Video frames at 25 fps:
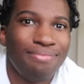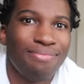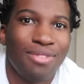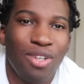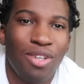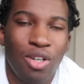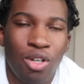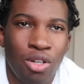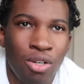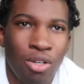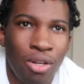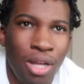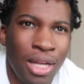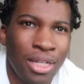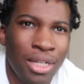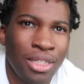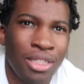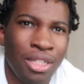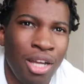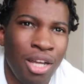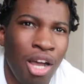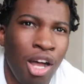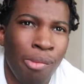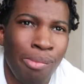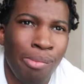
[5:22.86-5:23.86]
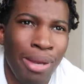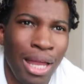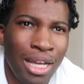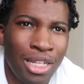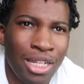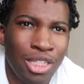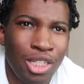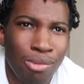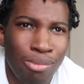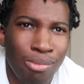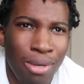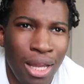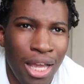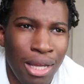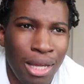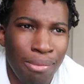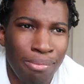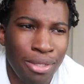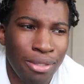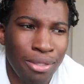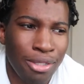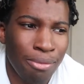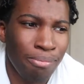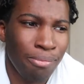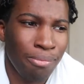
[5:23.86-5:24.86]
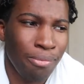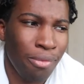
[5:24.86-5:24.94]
Or actually all blacks are black, but